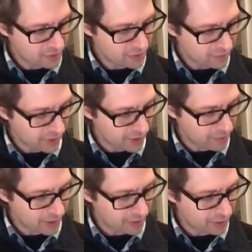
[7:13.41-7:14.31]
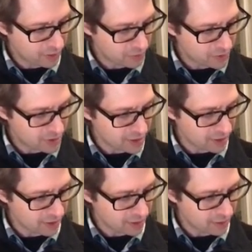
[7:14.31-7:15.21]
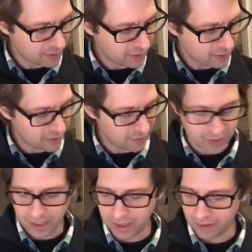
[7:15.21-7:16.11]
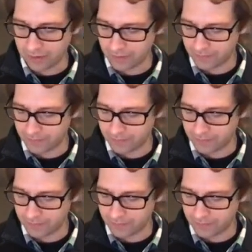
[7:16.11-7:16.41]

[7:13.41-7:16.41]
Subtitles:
divided by the cosine of the angle.